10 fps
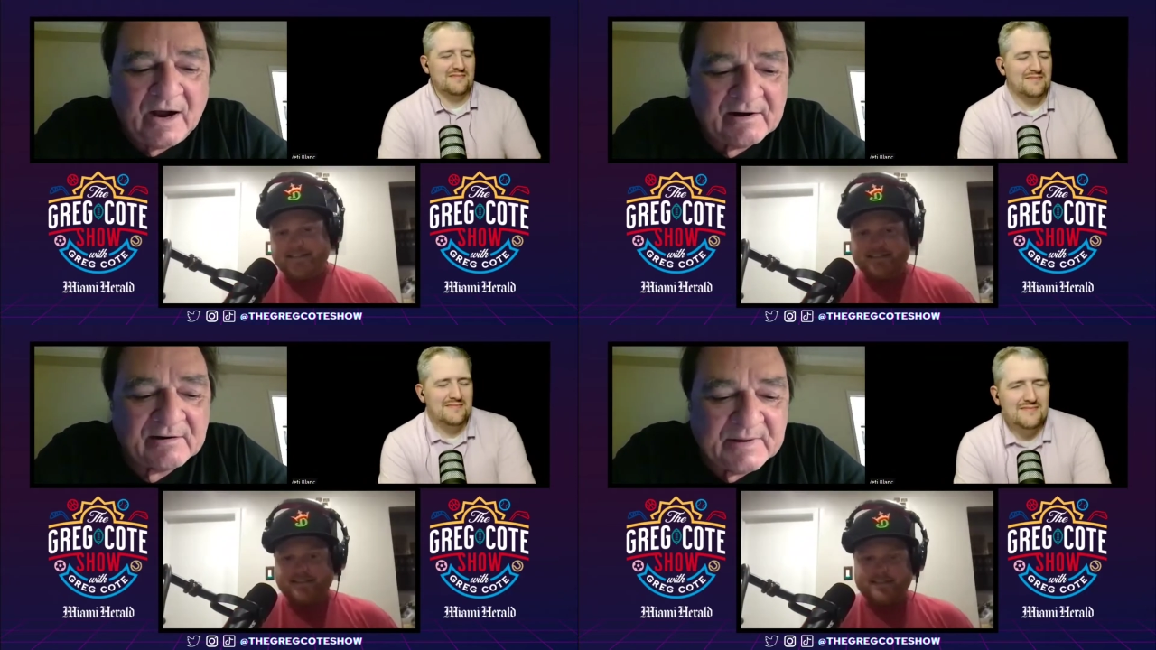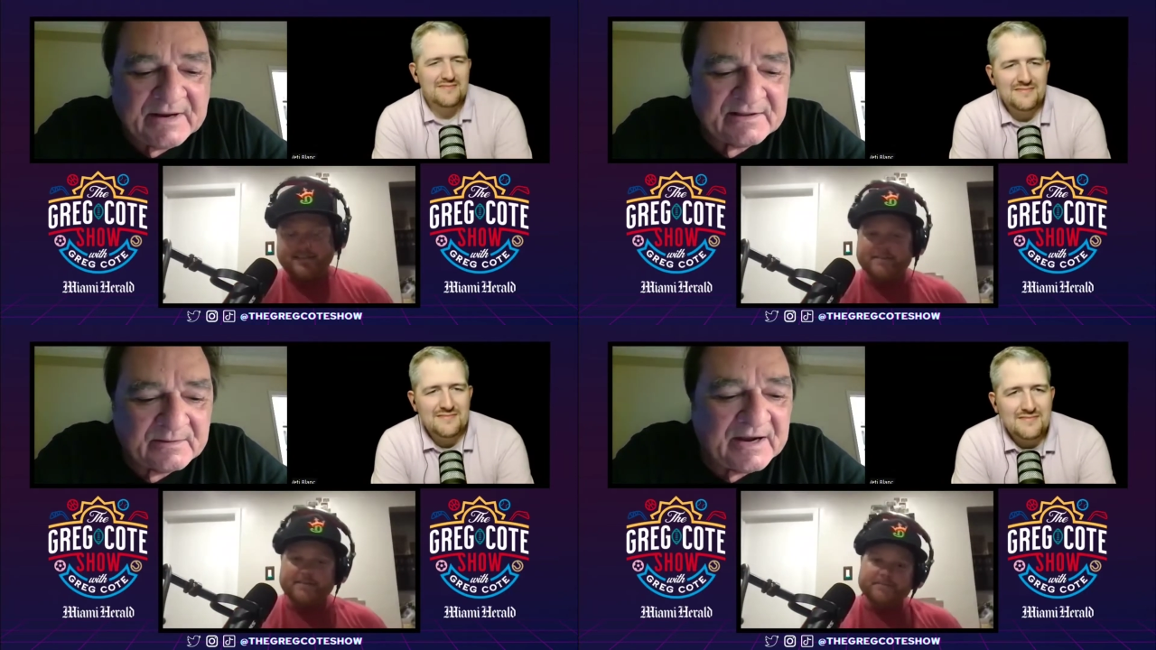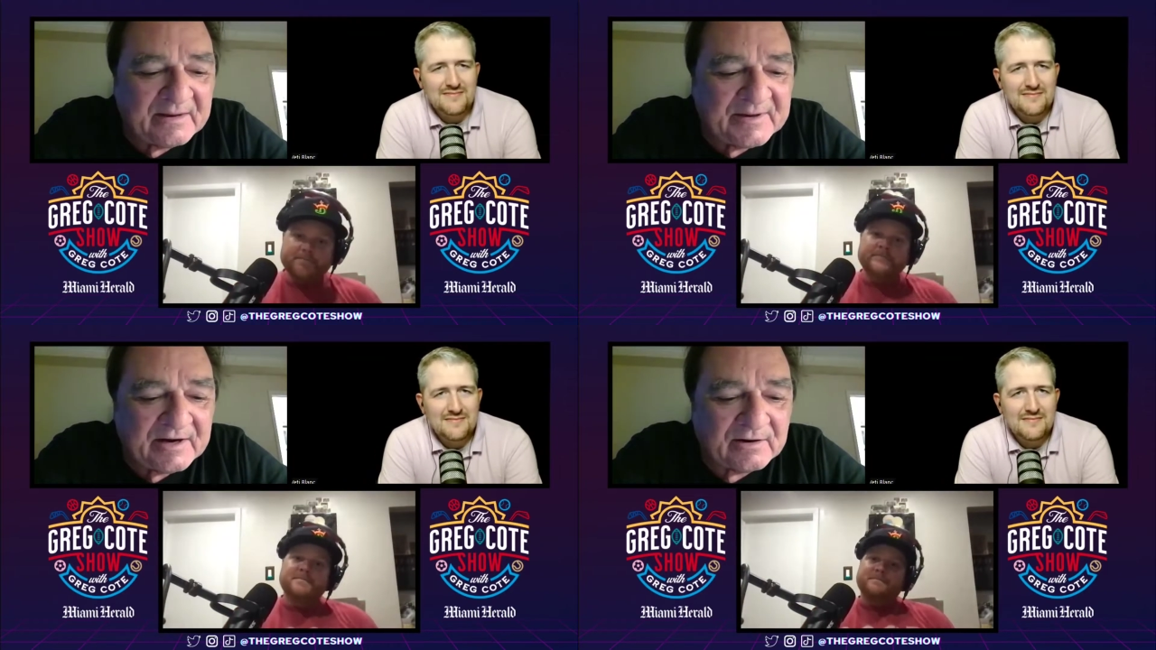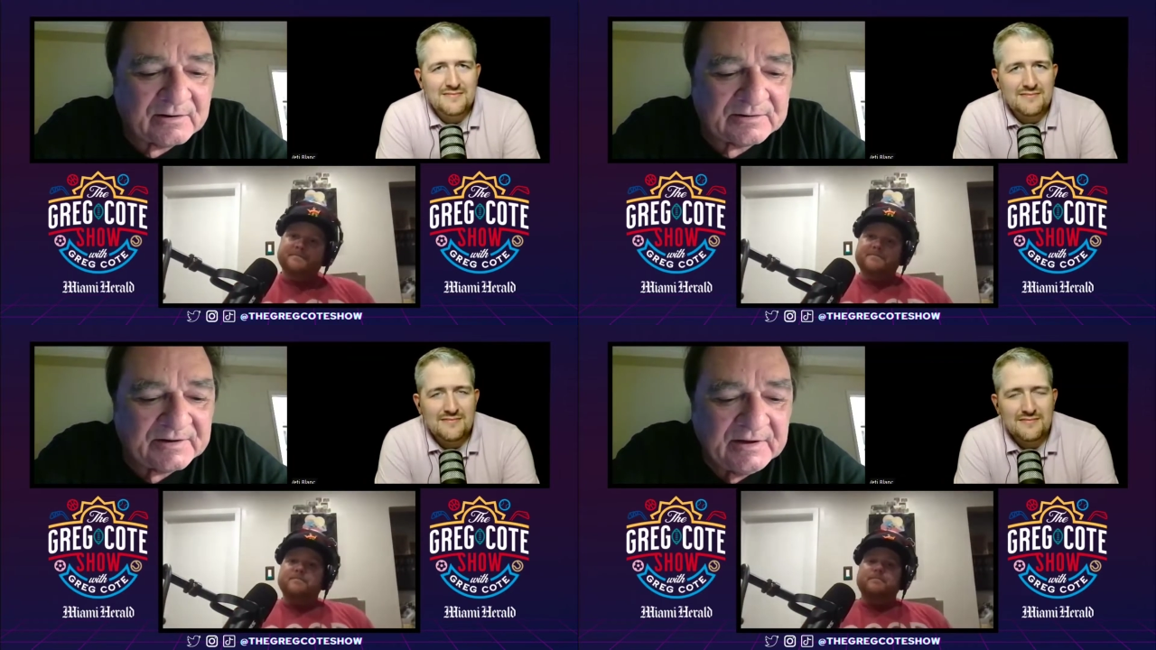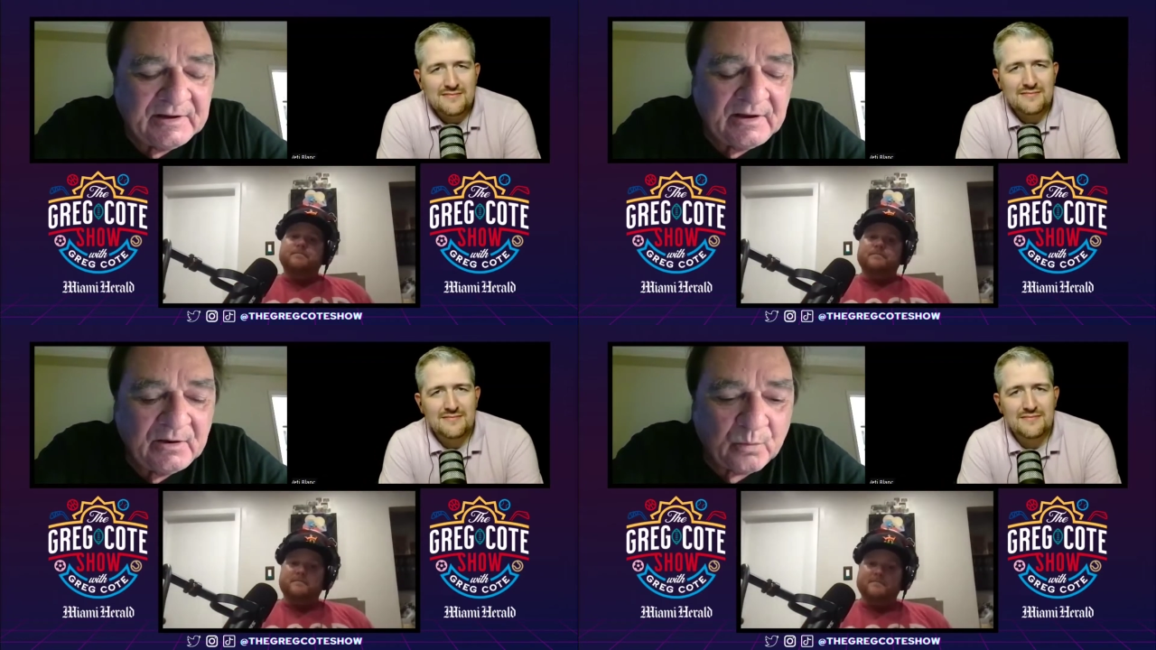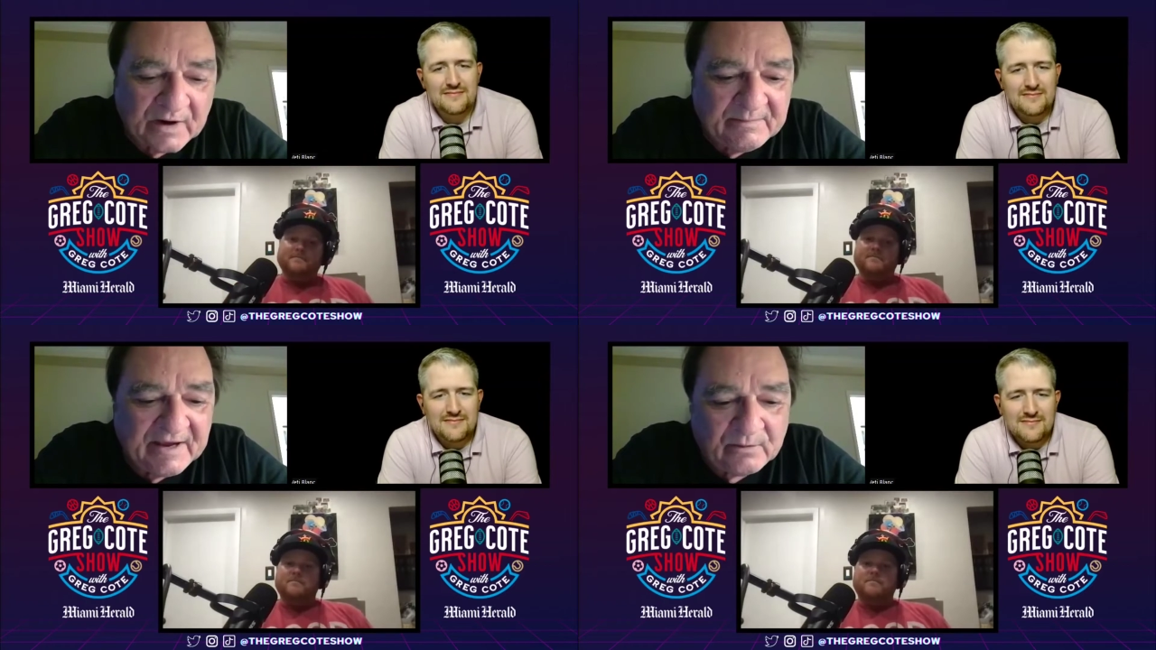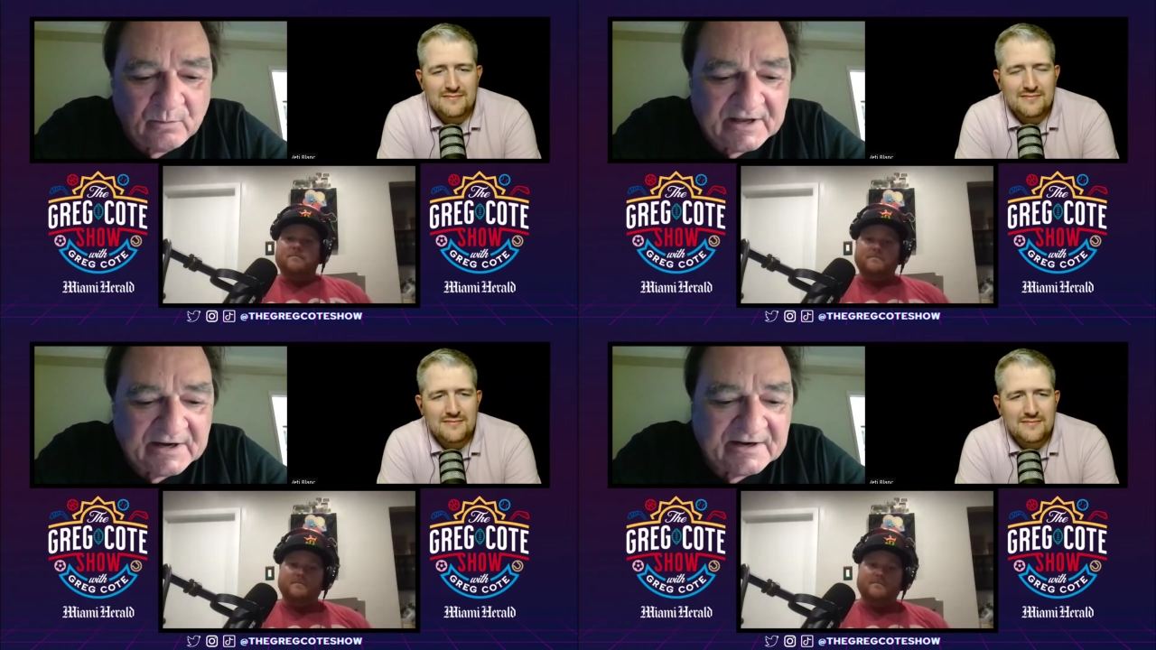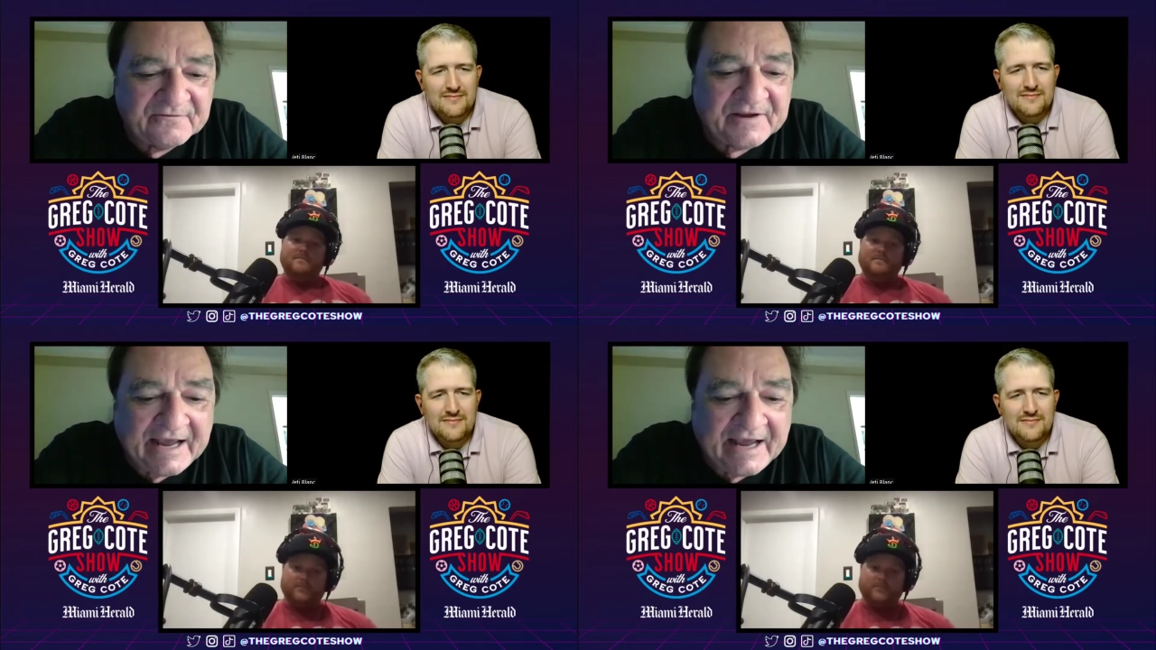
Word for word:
Speaker 1: hired me at the Miami Herald way back when, and if he